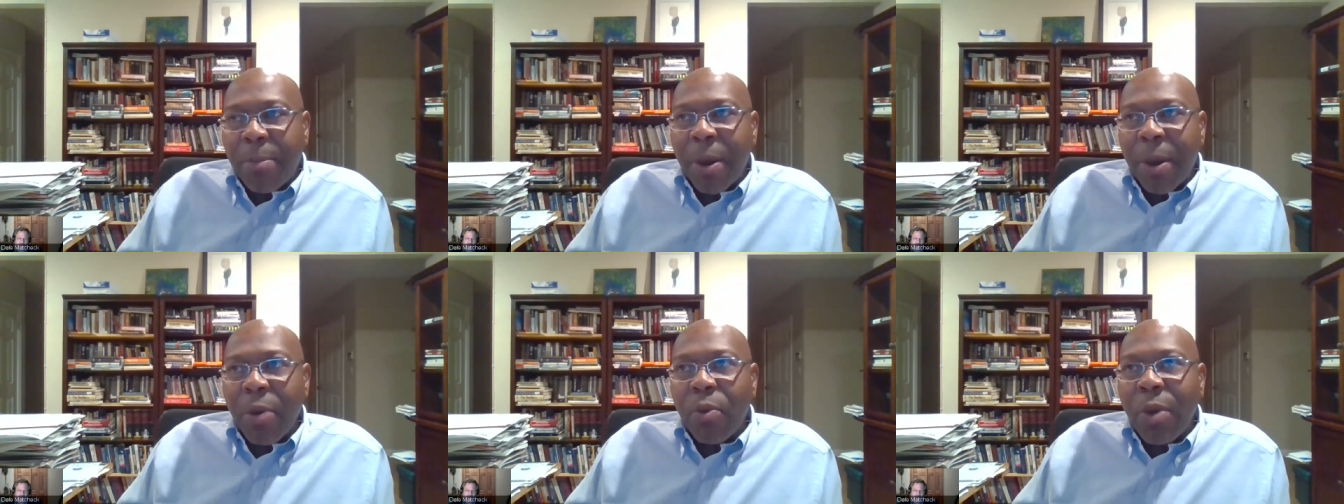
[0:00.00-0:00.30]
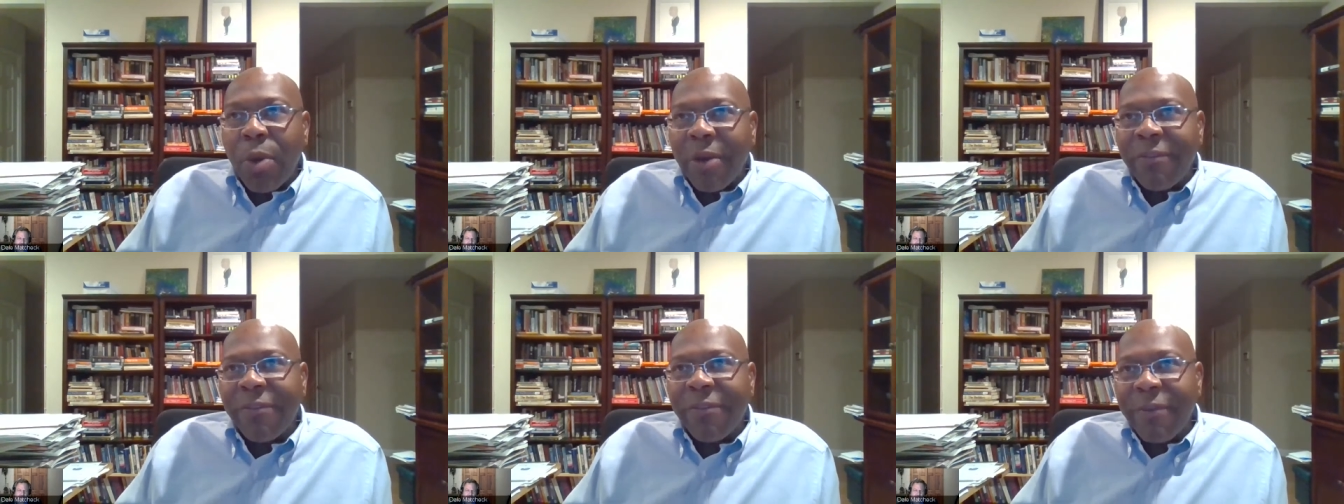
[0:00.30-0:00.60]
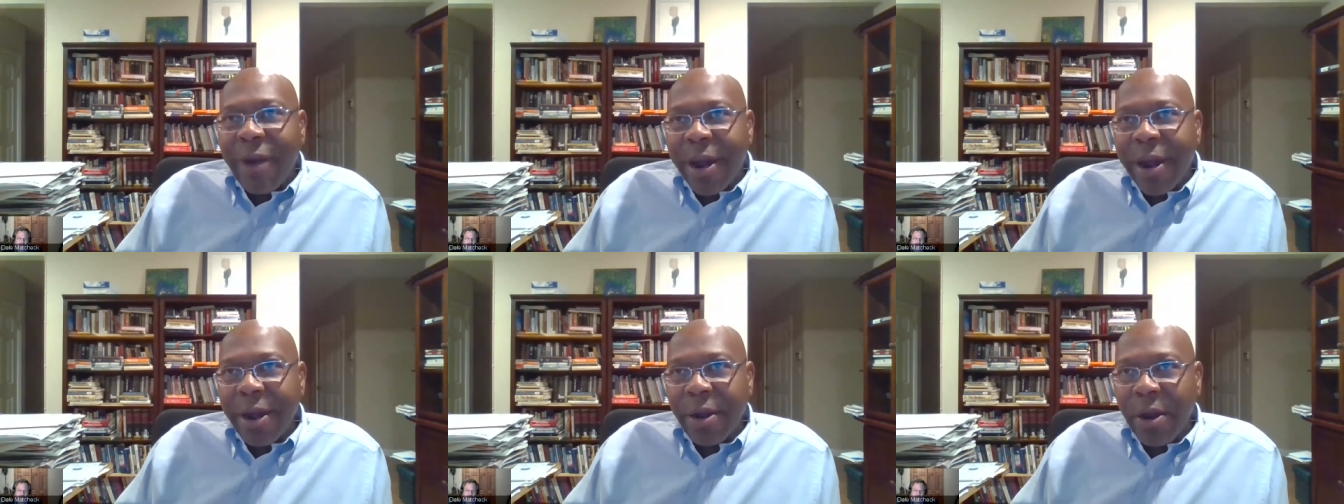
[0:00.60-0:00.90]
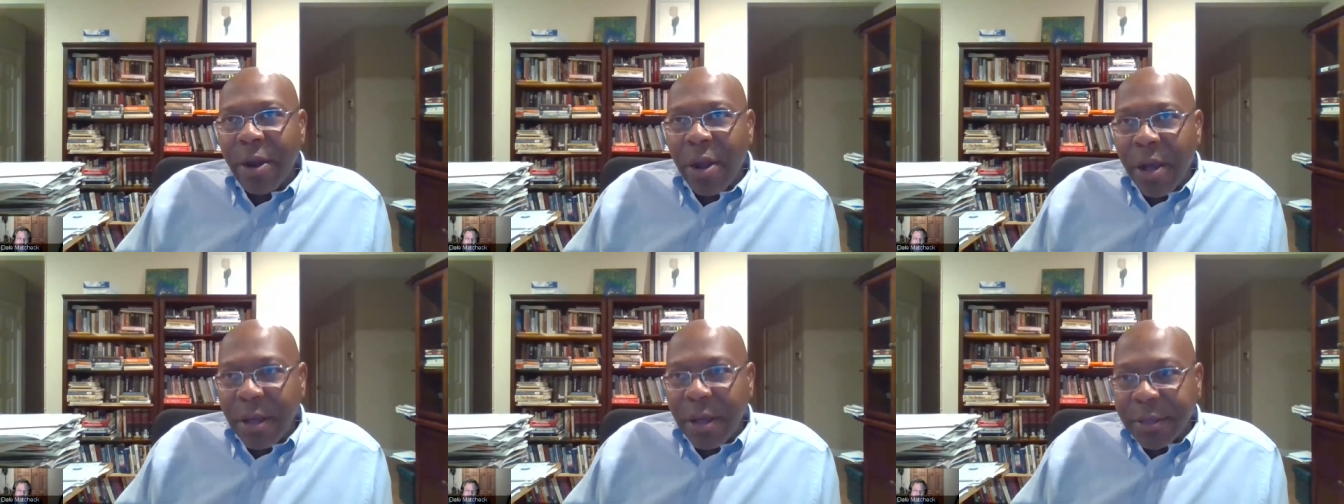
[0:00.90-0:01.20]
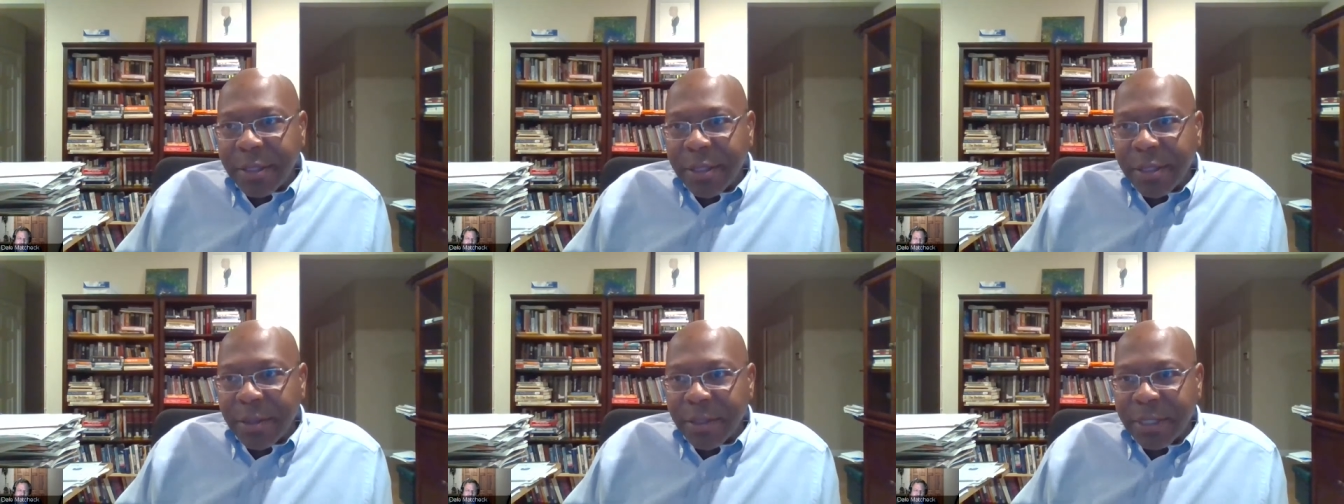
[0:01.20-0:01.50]
But what Fryer
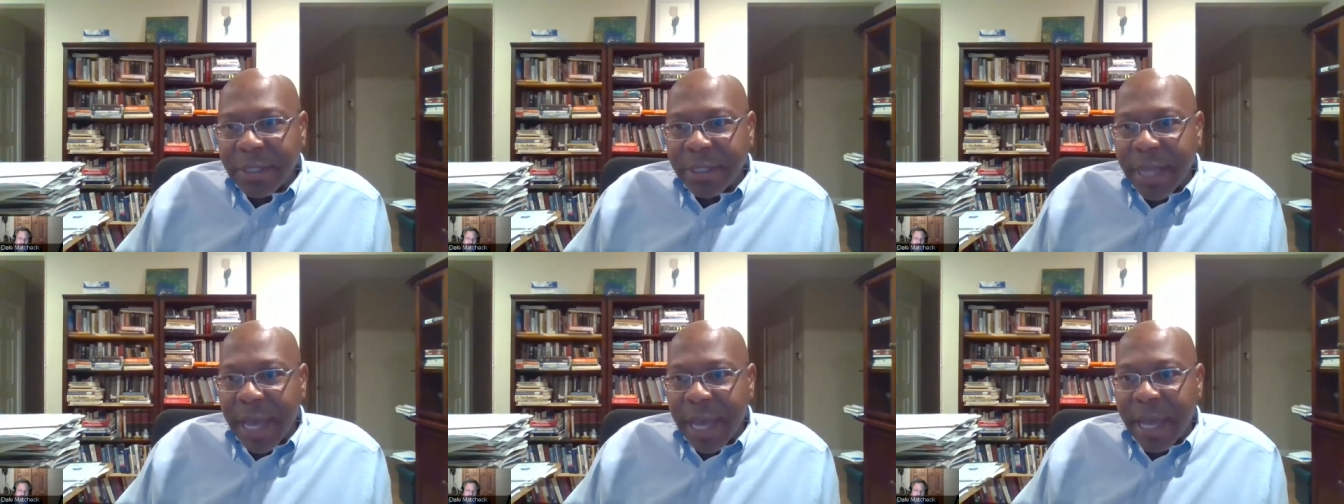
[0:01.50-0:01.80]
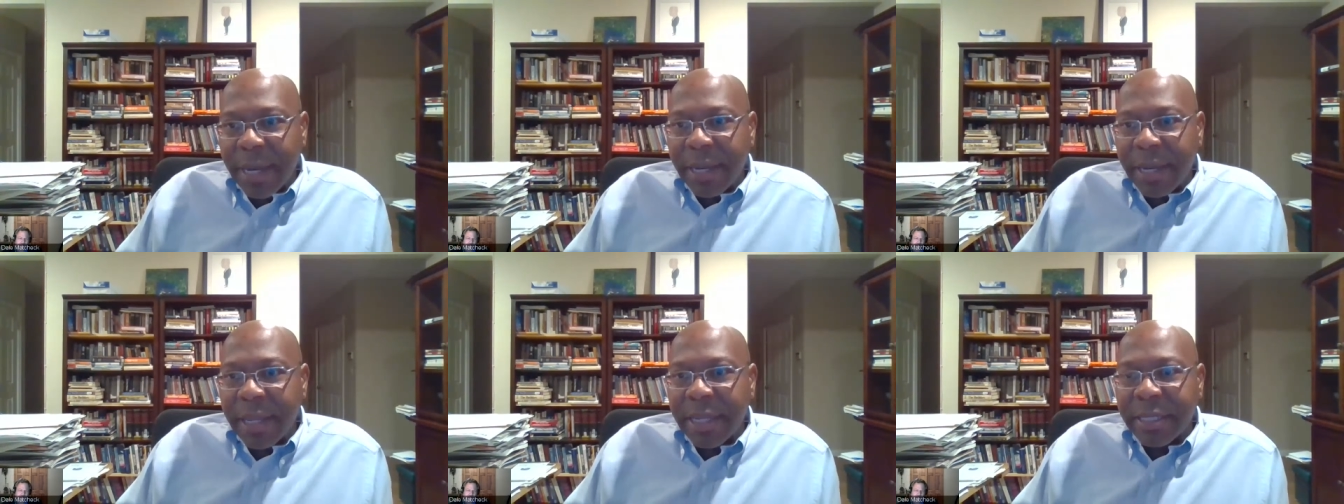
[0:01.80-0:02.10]
also said